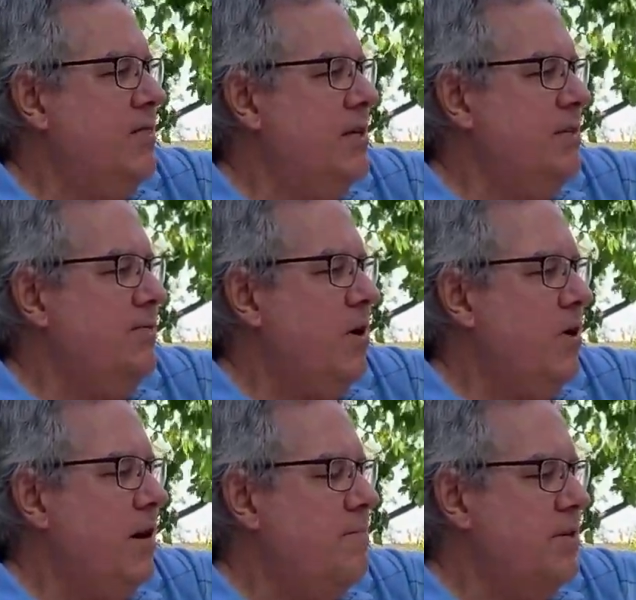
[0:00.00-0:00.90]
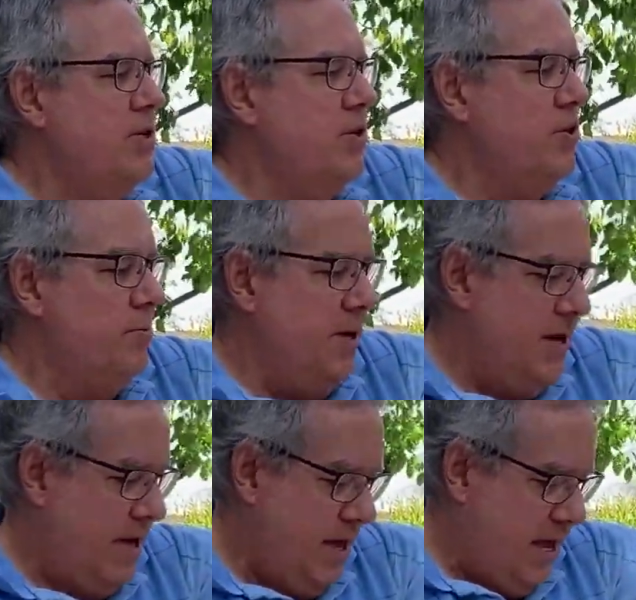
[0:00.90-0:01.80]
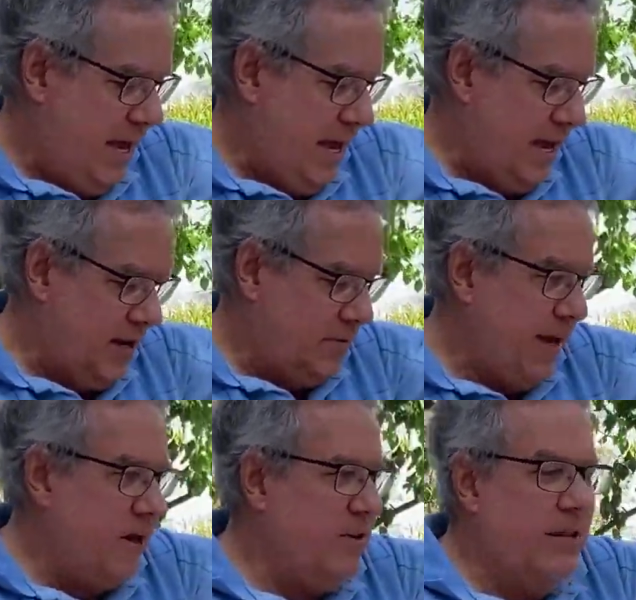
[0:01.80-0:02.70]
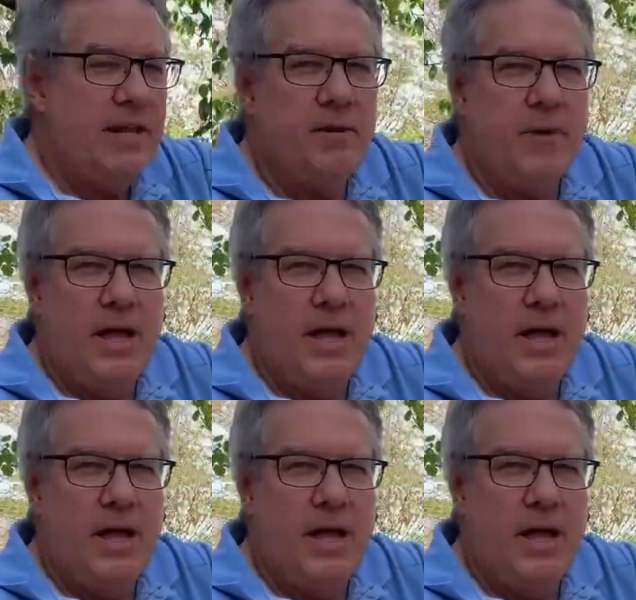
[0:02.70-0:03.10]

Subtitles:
this far up the tube, and it's pounded in